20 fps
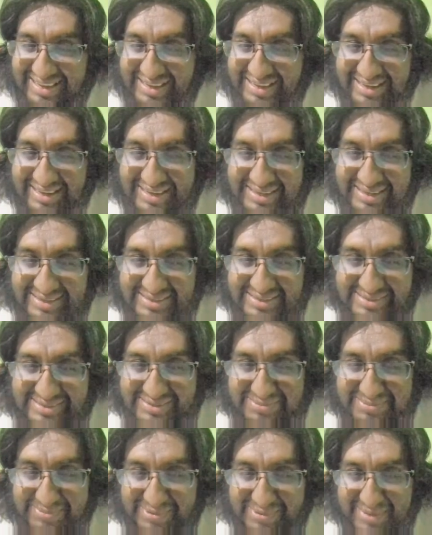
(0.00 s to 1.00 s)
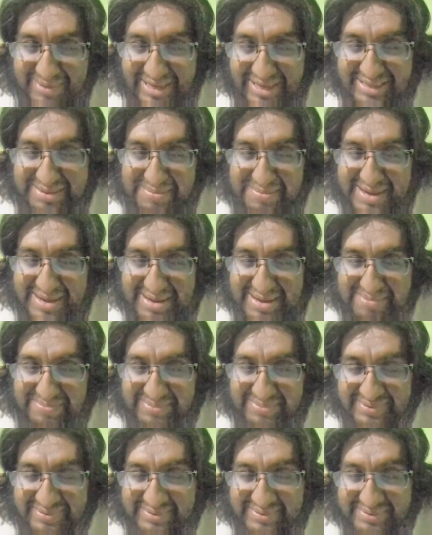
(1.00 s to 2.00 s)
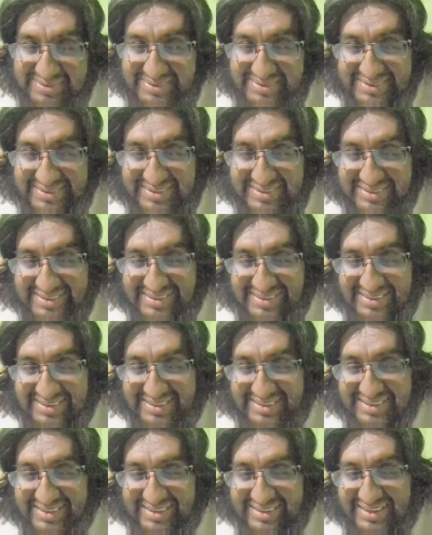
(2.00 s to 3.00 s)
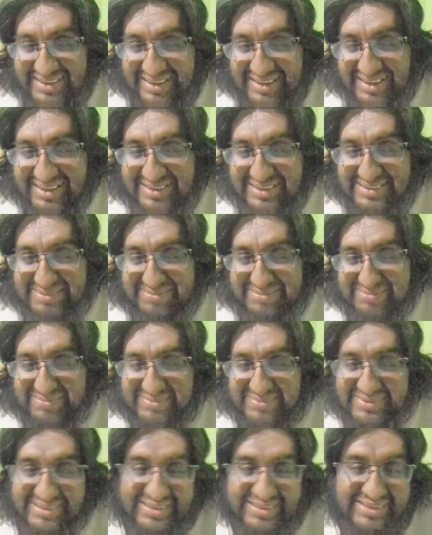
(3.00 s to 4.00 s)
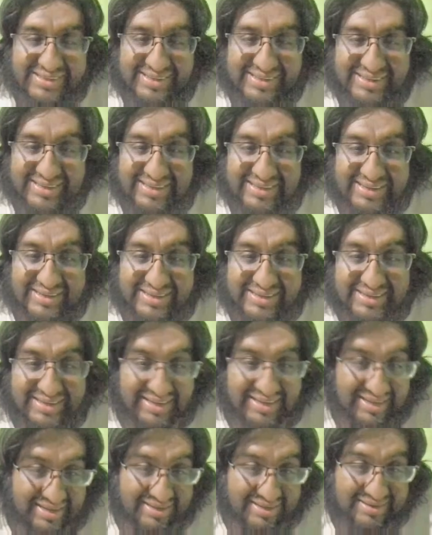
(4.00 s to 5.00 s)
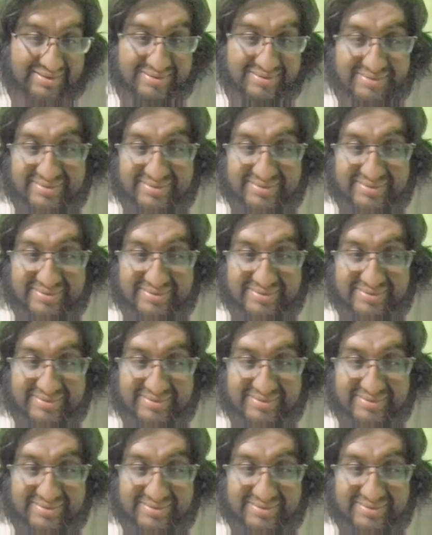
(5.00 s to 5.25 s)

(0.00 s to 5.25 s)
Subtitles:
and you provide a map and the key,